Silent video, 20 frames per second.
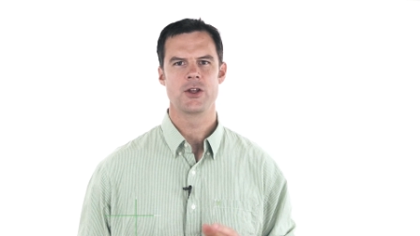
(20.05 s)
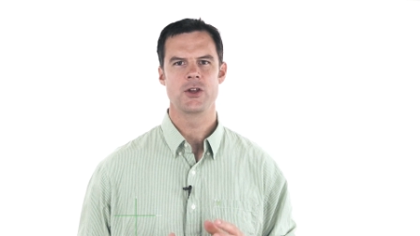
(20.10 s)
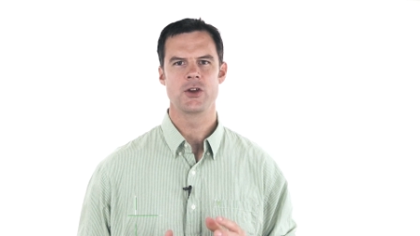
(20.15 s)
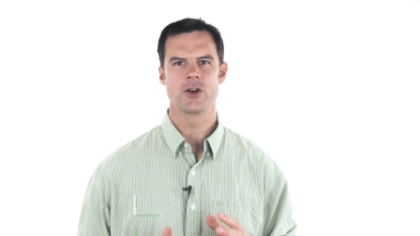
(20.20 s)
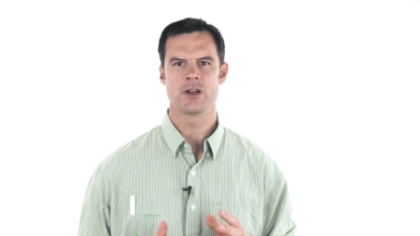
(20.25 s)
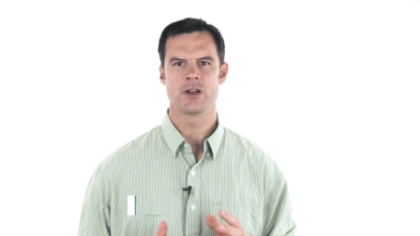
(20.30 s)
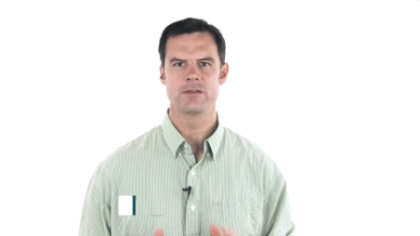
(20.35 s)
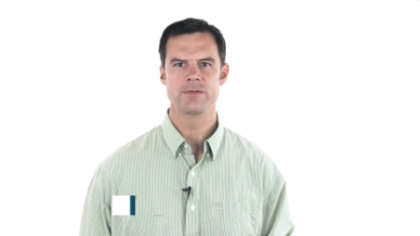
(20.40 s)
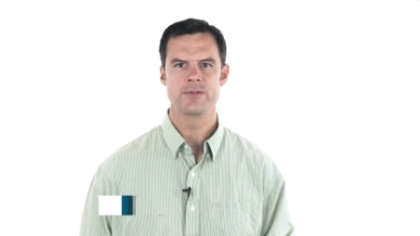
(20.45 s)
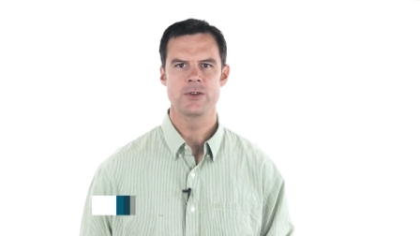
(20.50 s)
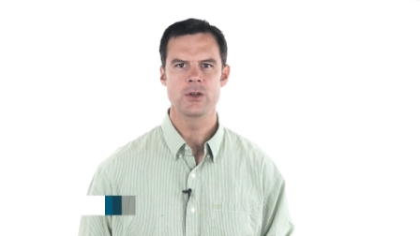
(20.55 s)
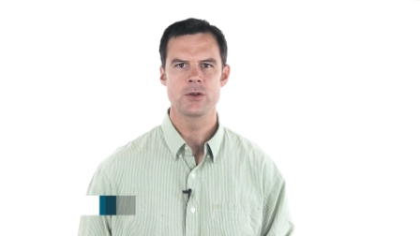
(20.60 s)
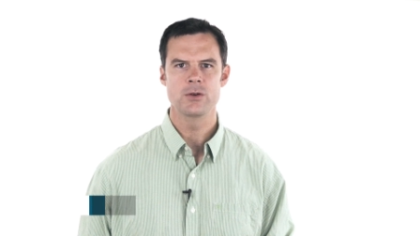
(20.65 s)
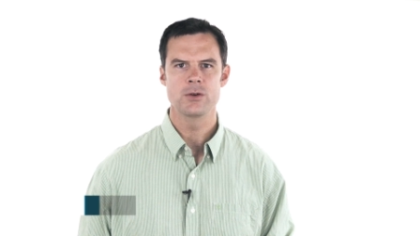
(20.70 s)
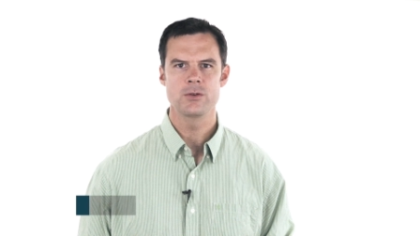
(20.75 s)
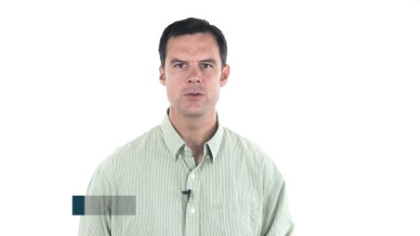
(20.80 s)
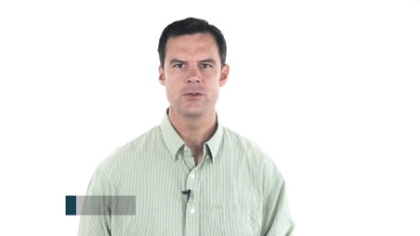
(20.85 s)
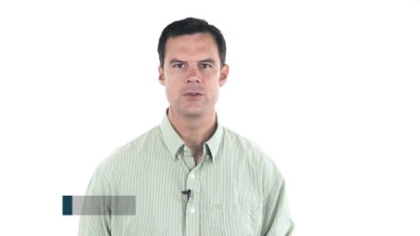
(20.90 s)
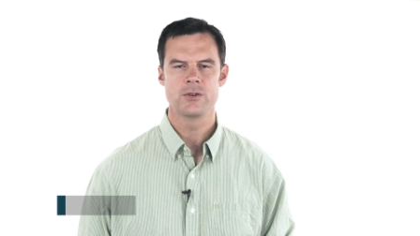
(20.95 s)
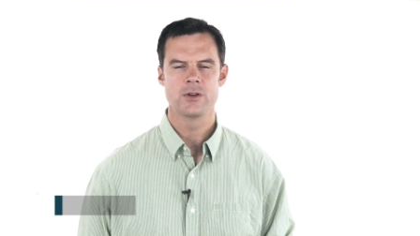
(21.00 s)
You're
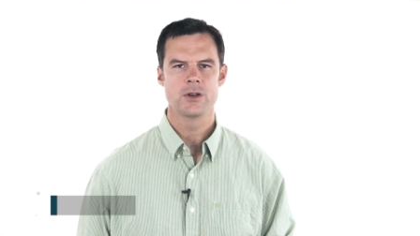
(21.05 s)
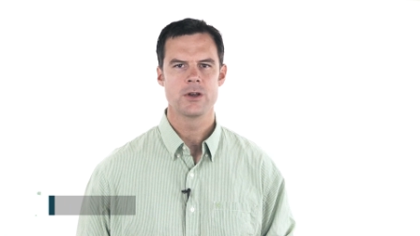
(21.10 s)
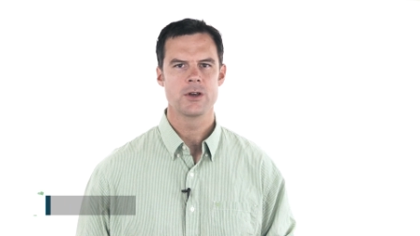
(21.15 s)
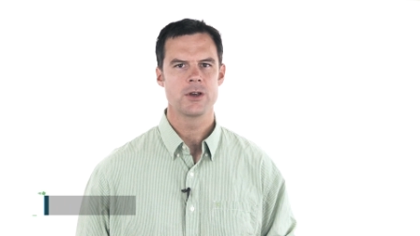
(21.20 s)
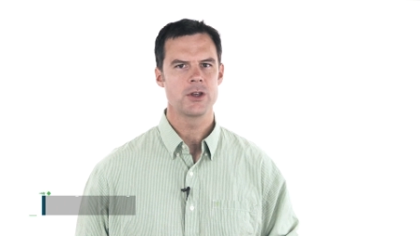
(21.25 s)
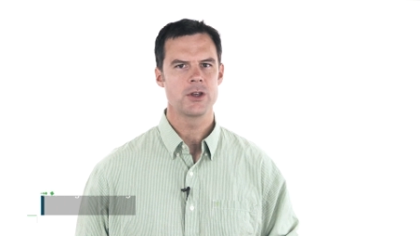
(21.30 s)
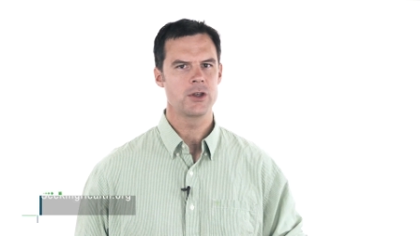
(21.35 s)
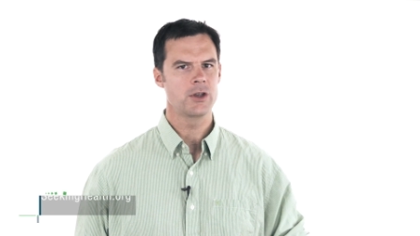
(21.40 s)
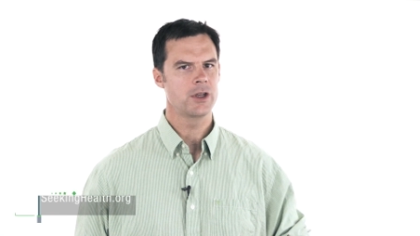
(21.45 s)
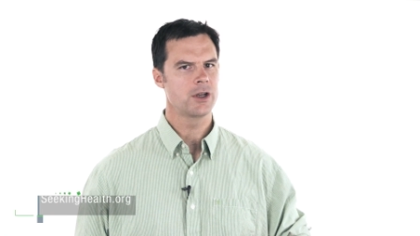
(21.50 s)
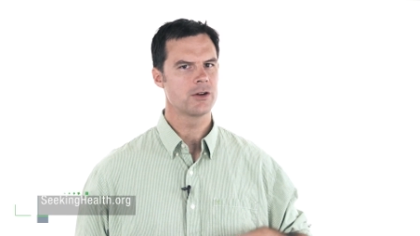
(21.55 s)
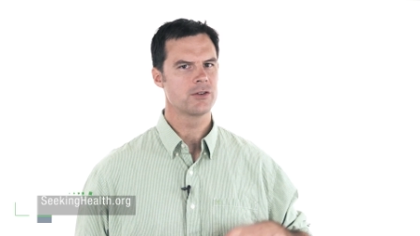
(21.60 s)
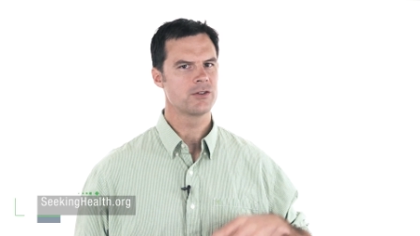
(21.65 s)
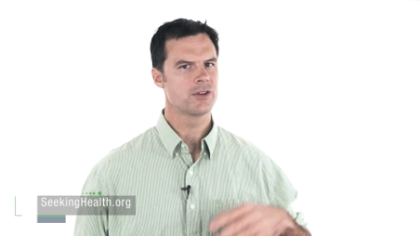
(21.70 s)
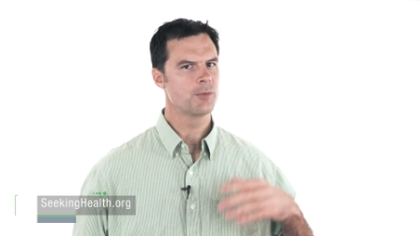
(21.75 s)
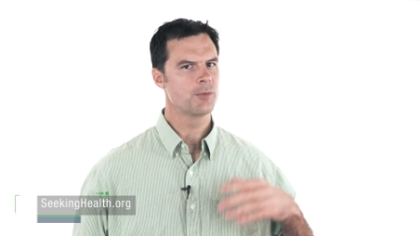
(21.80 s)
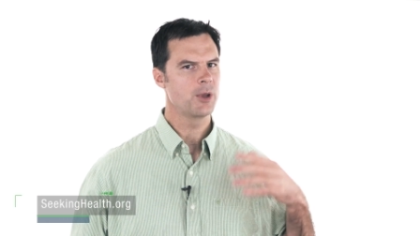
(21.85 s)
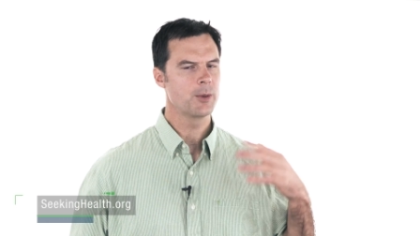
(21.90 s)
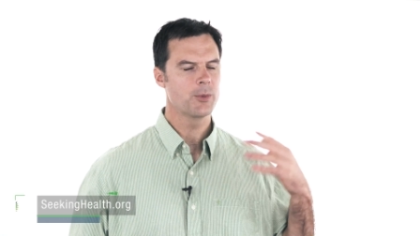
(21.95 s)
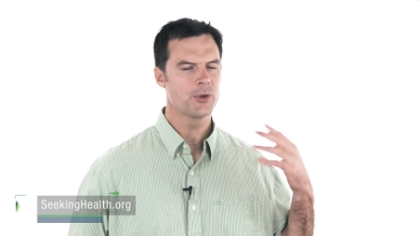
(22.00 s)
confused. You hear
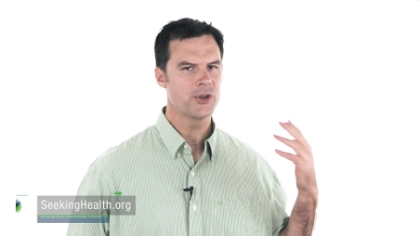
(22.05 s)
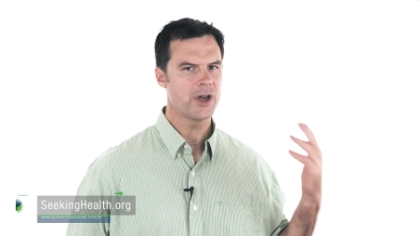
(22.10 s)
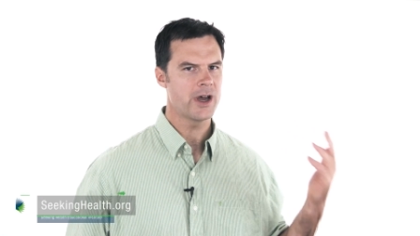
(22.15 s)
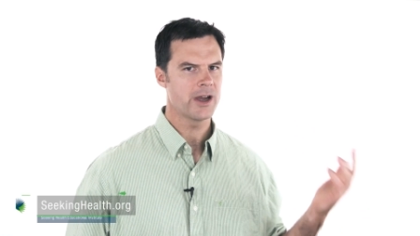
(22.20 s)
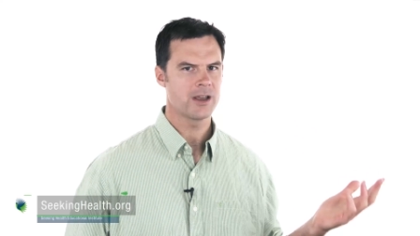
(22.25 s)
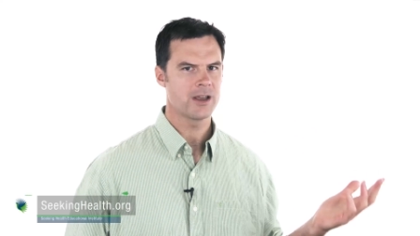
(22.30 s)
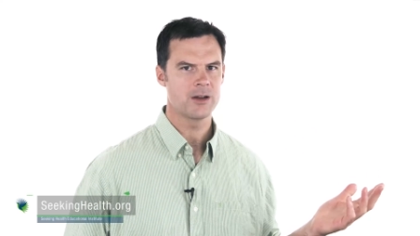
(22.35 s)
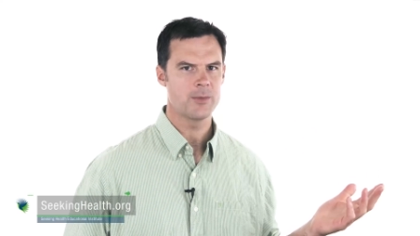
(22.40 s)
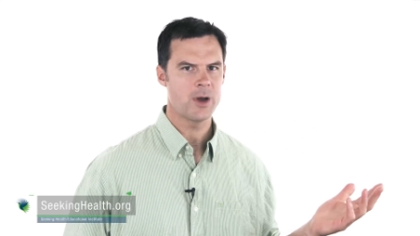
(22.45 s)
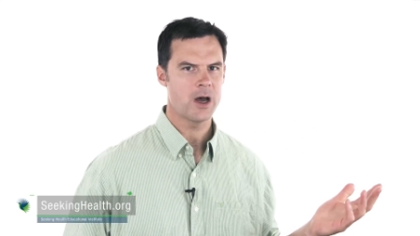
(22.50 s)
some people talking